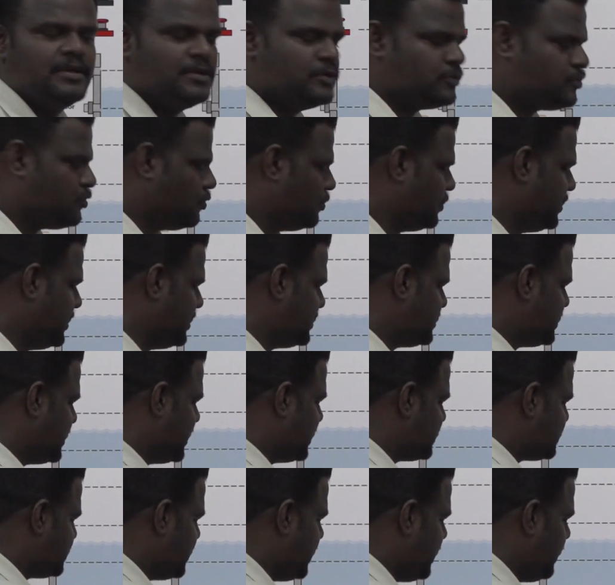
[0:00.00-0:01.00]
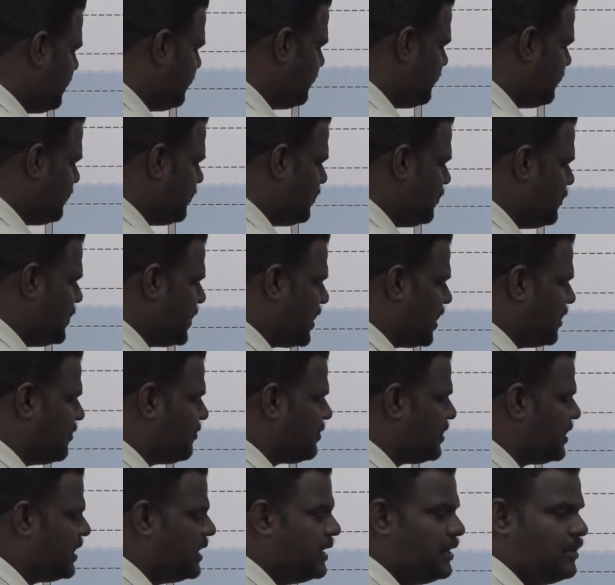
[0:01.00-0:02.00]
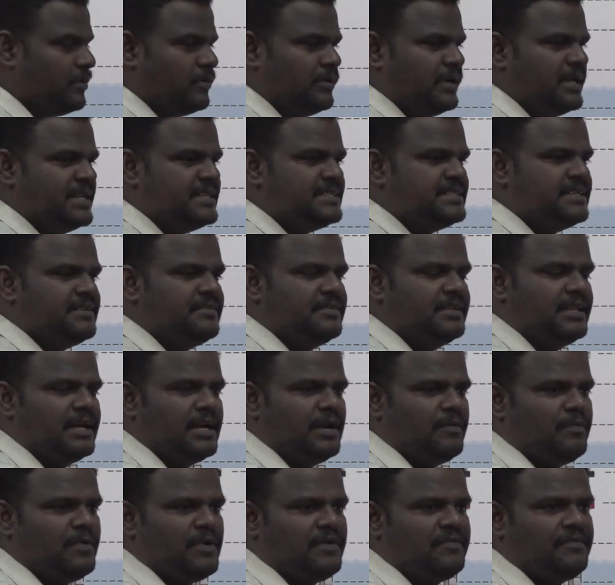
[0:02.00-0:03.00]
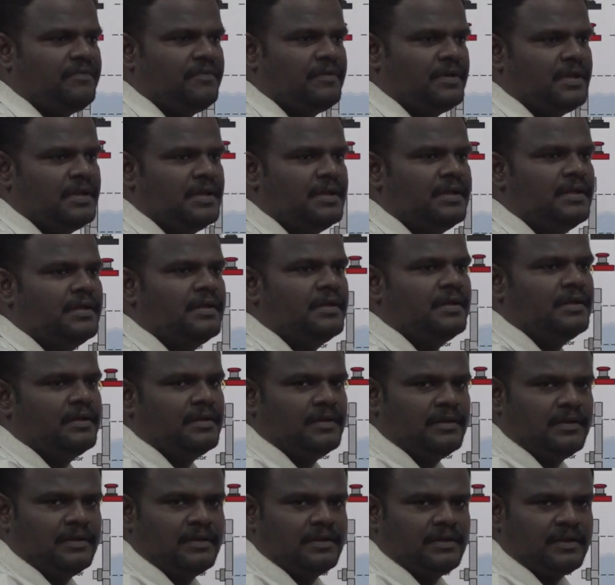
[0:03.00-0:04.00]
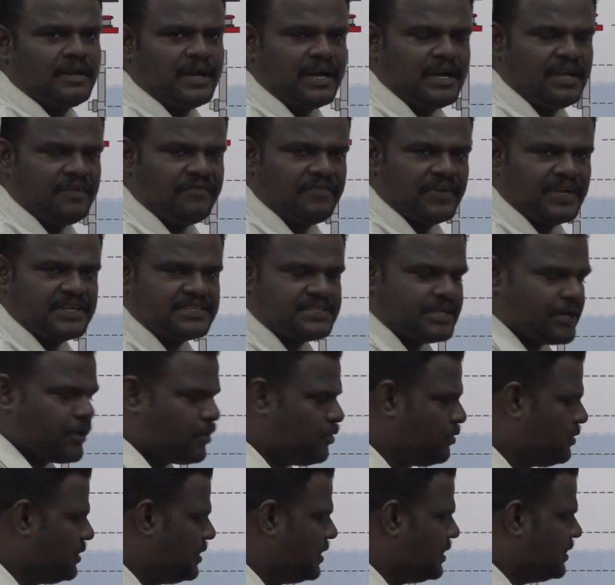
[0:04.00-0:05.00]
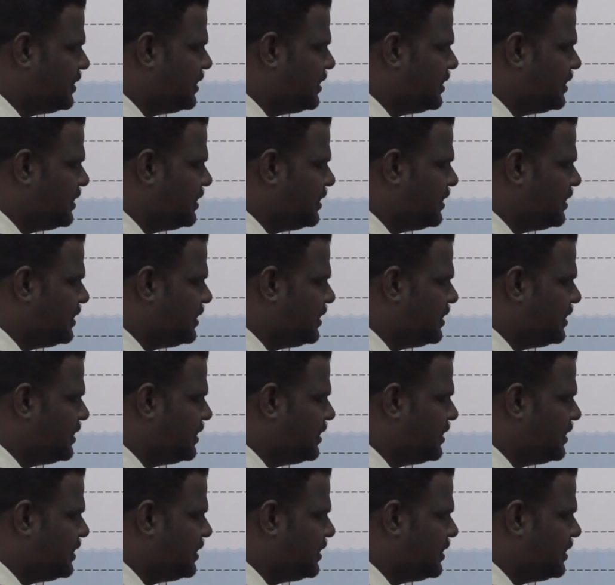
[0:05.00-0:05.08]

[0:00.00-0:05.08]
So this AC will be converted into DC with the help of rectifier circuit.